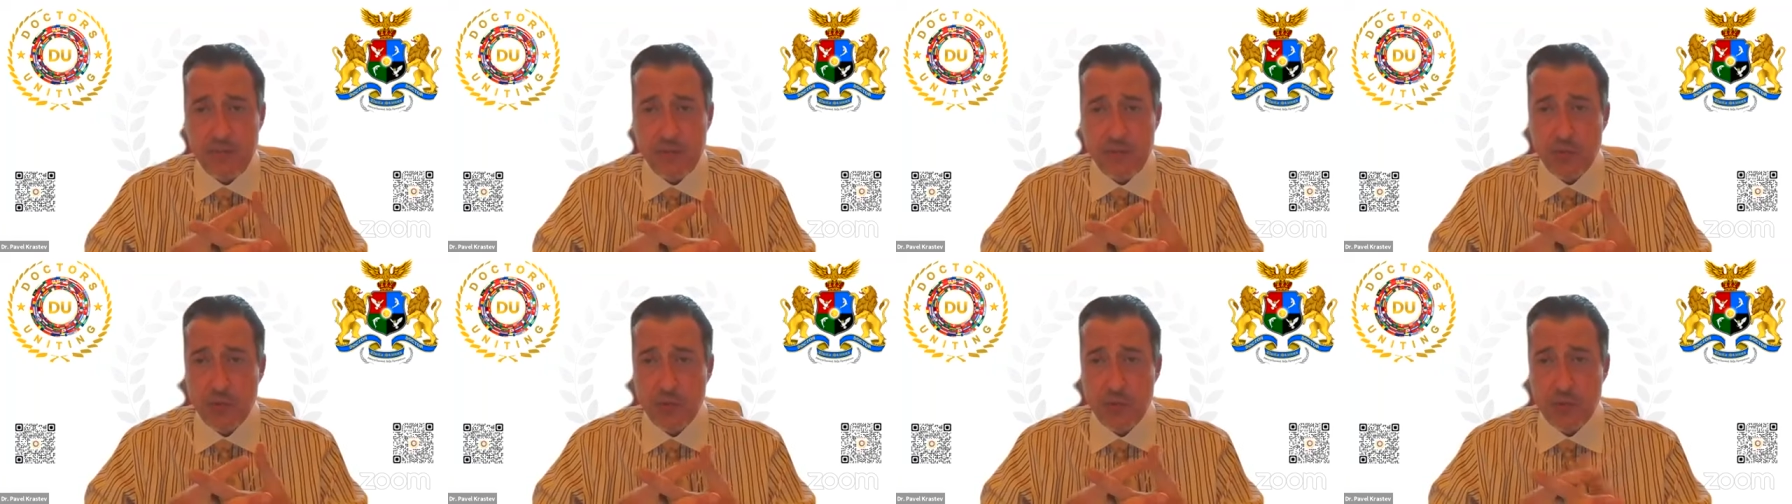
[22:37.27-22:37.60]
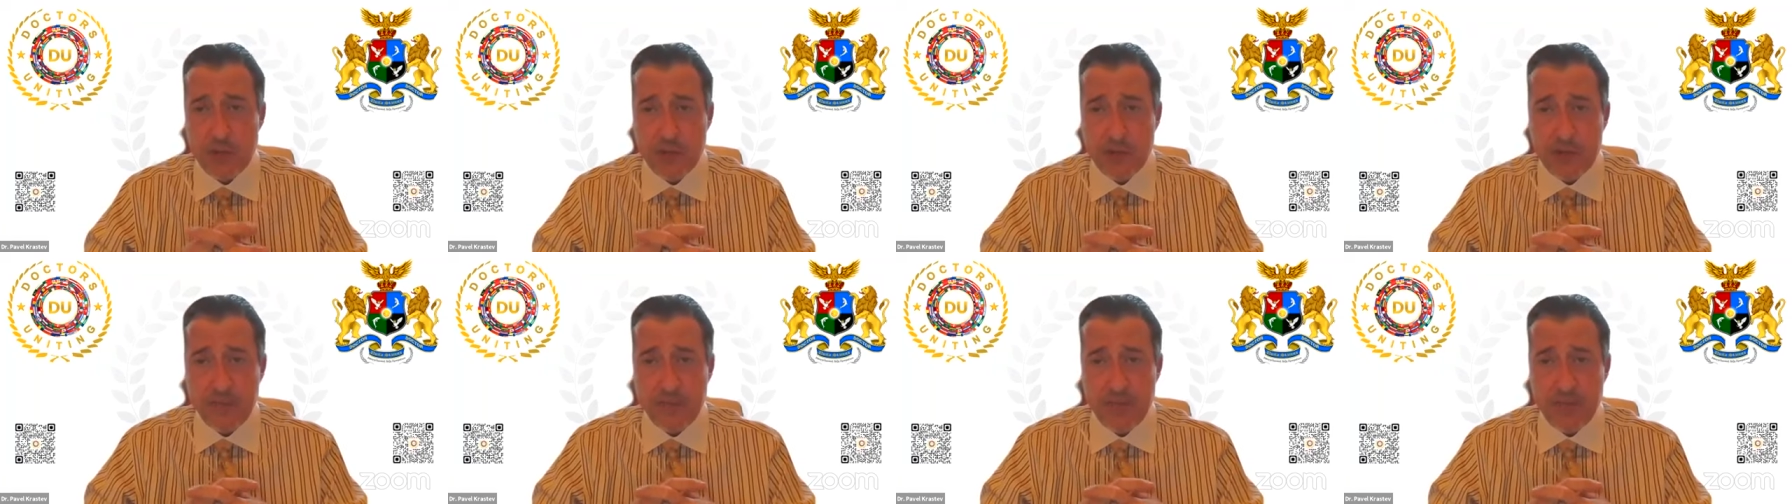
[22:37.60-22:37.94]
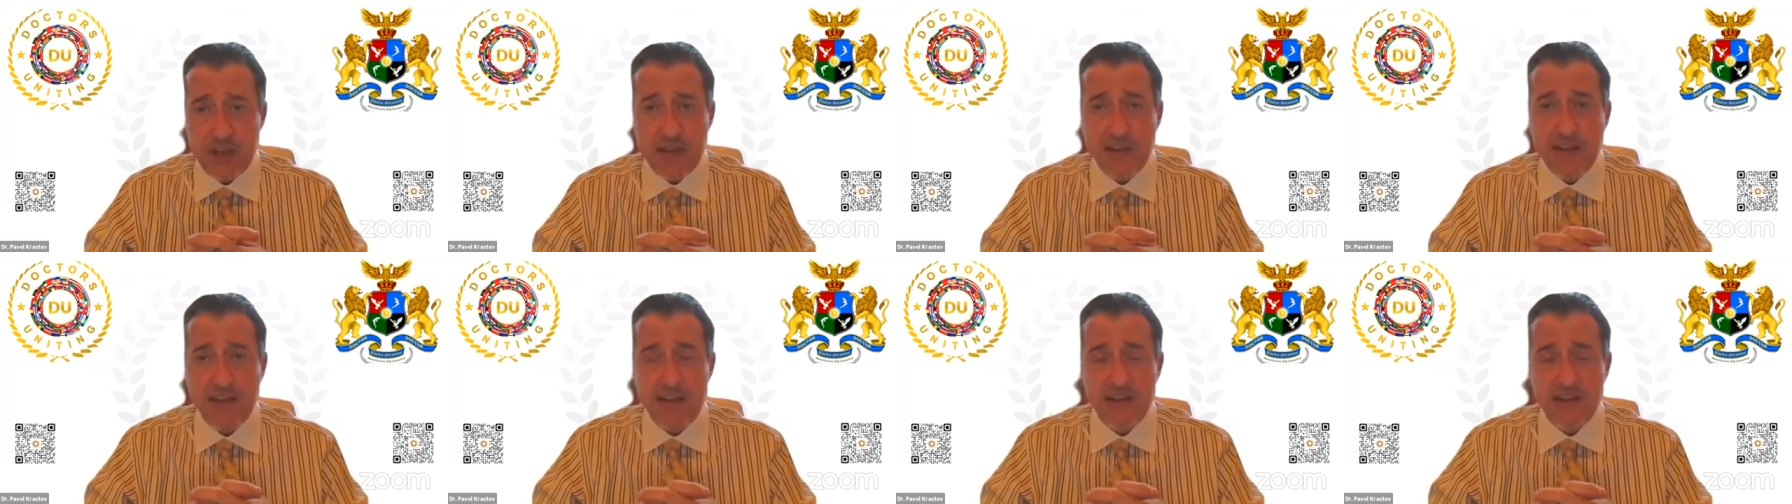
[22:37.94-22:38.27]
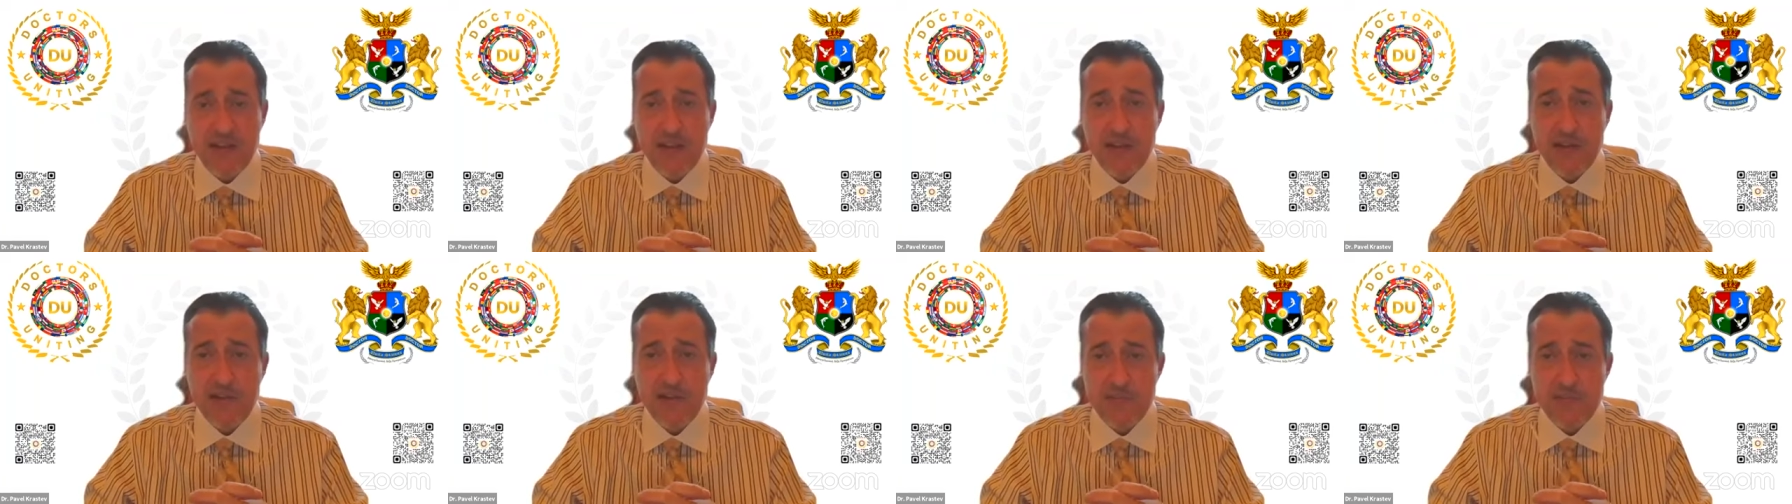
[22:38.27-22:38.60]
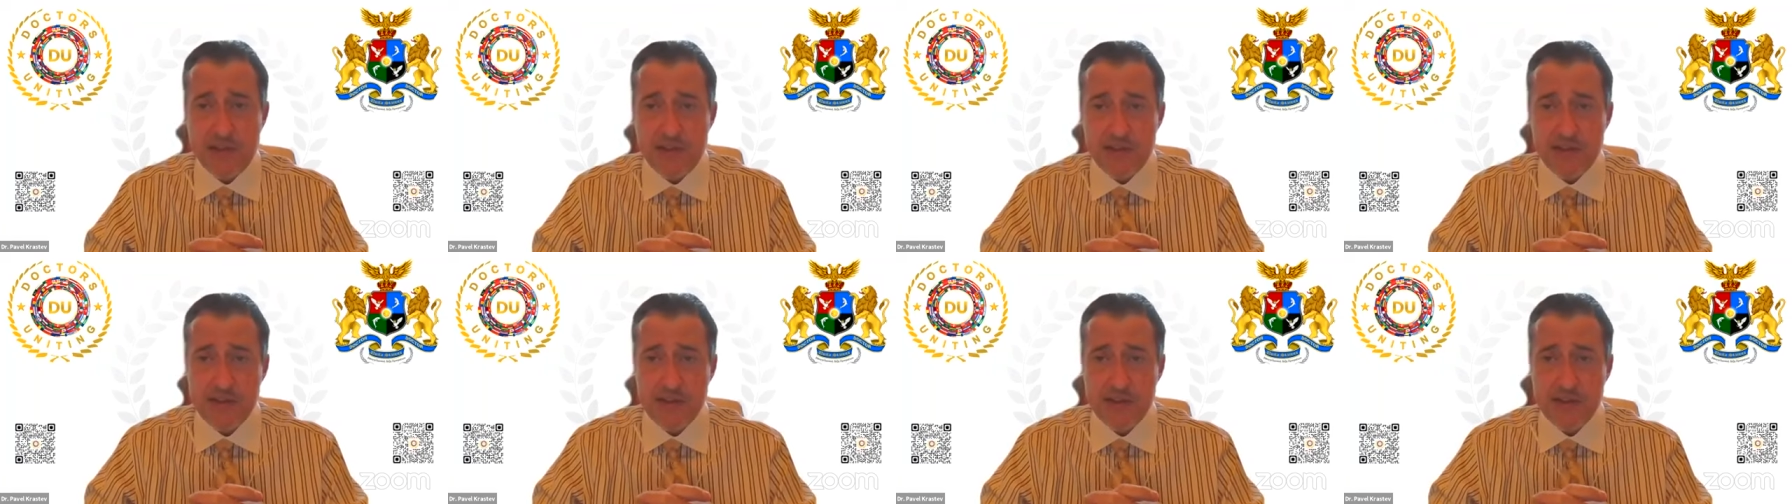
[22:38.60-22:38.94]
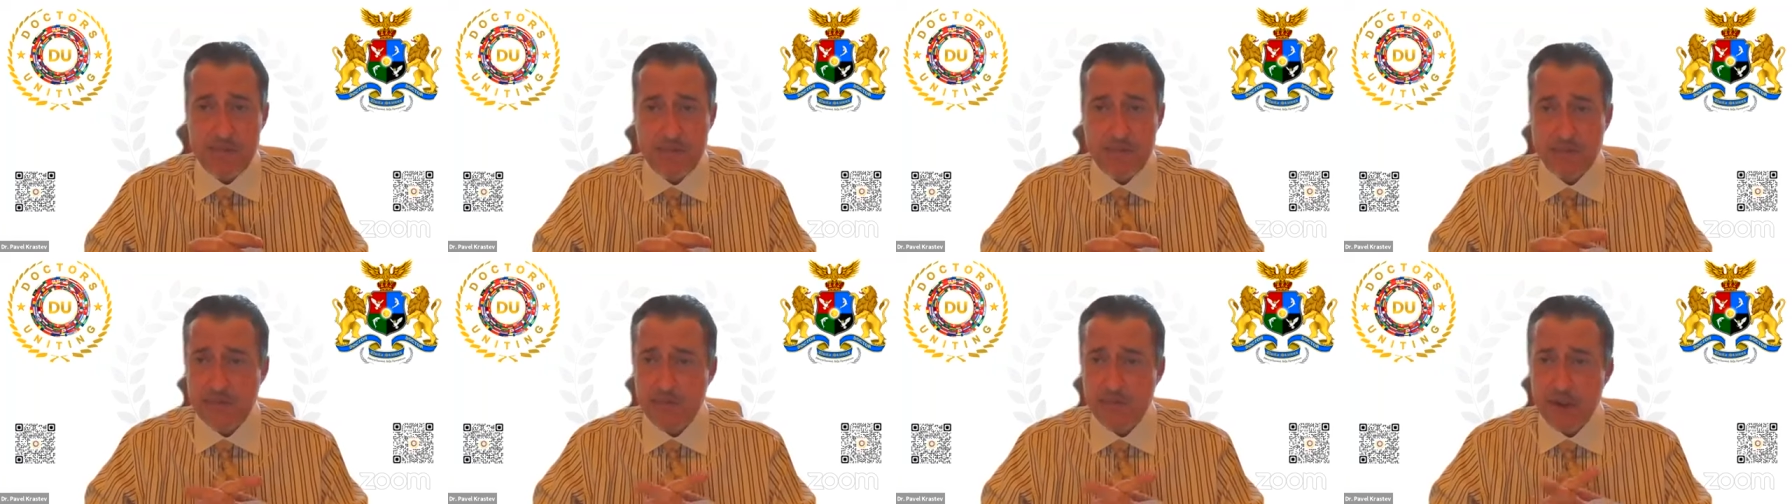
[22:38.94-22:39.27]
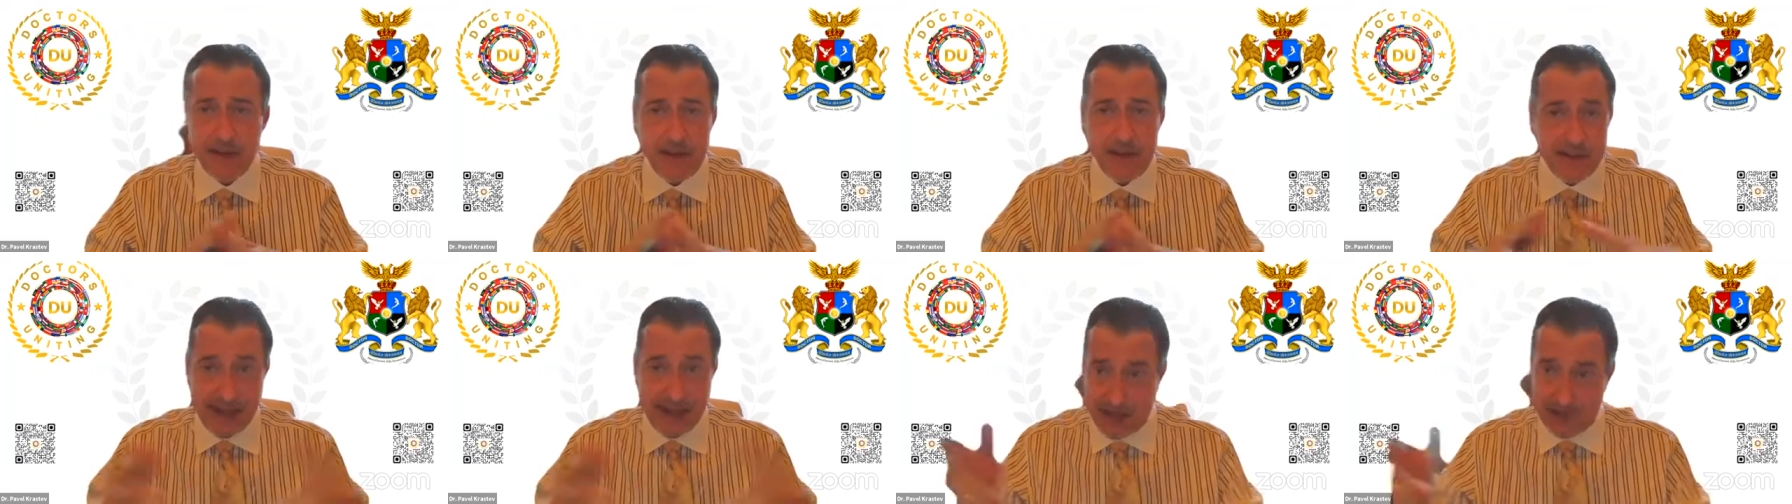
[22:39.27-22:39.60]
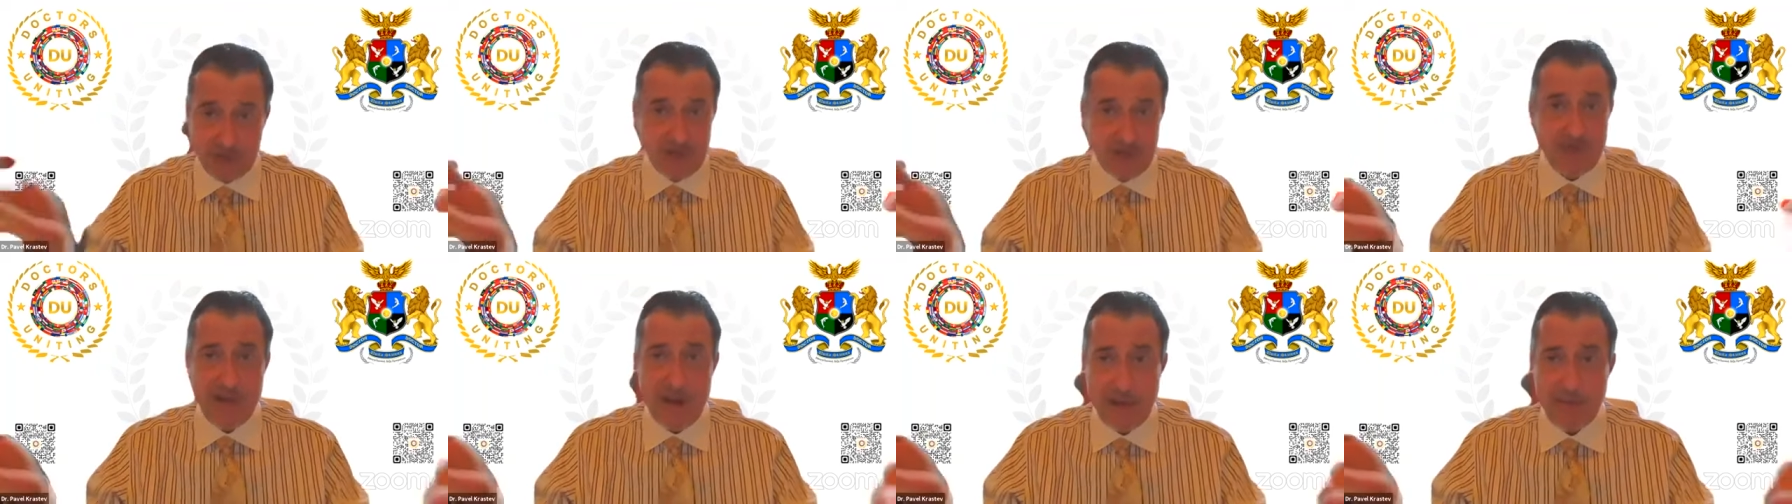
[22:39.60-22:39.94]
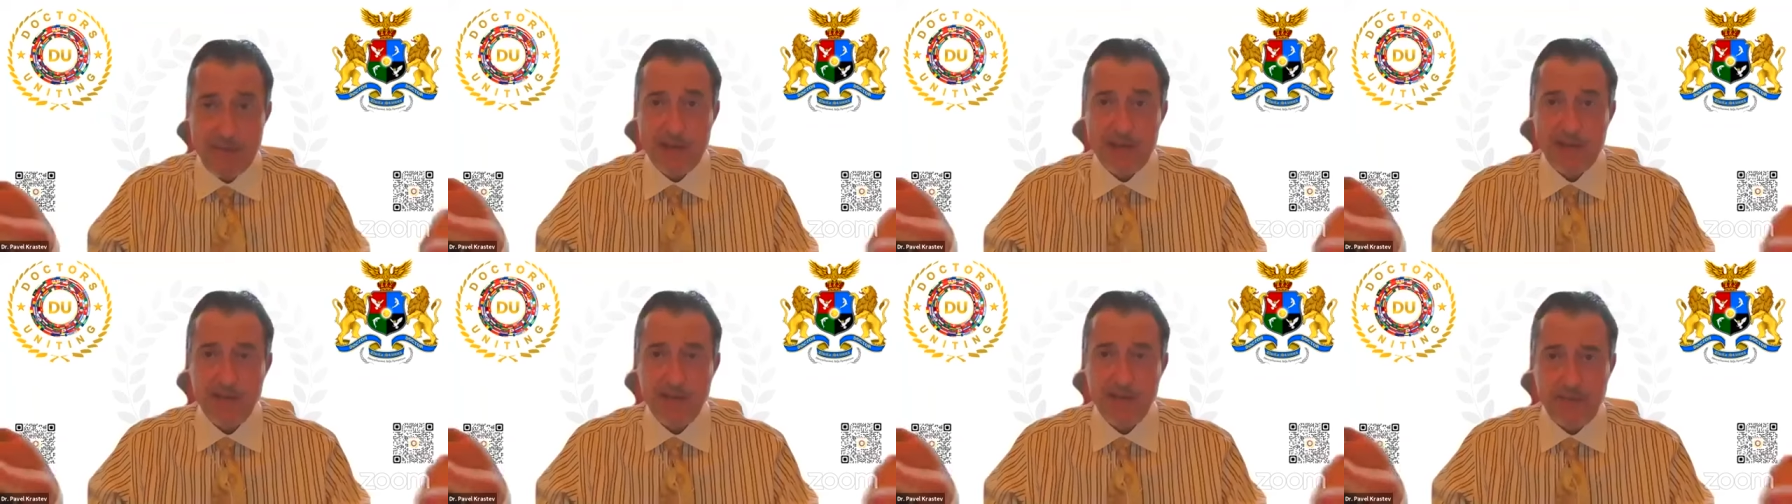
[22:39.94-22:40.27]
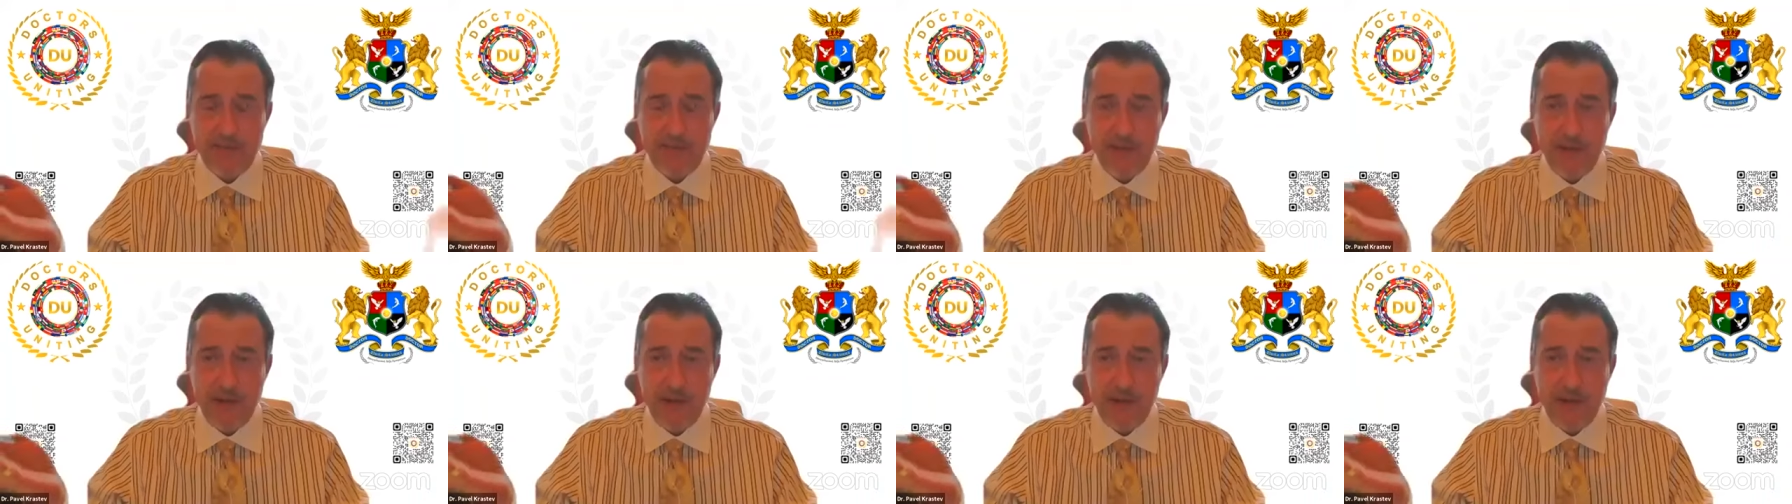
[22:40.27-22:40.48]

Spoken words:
to get their degrees is astronomical.